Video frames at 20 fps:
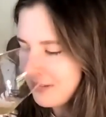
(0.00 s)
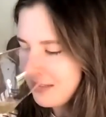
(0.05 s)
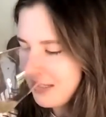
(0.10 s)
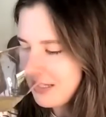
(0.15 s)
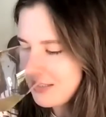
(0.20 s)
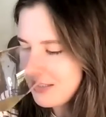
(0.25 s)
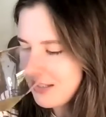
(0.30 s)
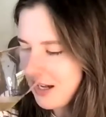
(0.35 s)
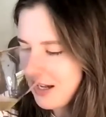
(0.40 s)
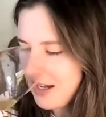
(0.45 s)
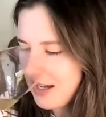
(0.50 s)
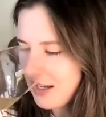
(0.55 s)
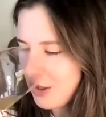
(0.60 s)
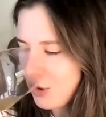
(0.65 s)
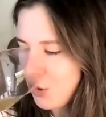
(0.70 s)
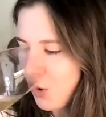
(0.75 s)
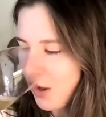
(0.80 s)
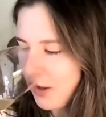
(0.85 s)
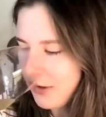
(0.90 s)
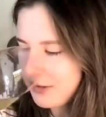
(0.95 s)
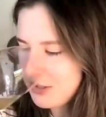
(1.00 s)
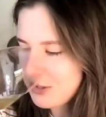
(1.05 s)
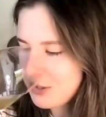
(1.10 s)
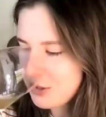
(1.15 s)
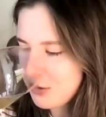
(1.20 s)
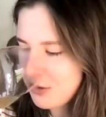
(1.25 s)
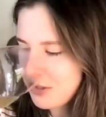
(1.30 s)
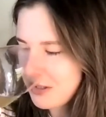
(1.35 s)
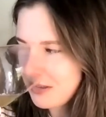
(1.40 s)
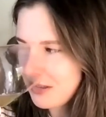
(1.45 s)
It's got a quality
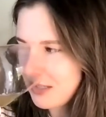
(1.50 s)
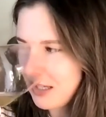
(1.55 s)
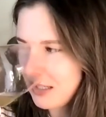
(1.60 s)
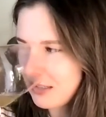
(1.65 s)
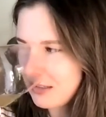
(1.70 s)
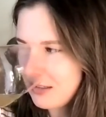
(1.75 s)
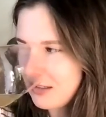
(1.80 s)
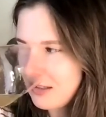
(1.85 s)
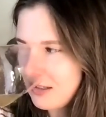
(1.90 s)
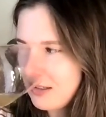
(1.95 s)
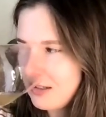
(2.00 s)
to it that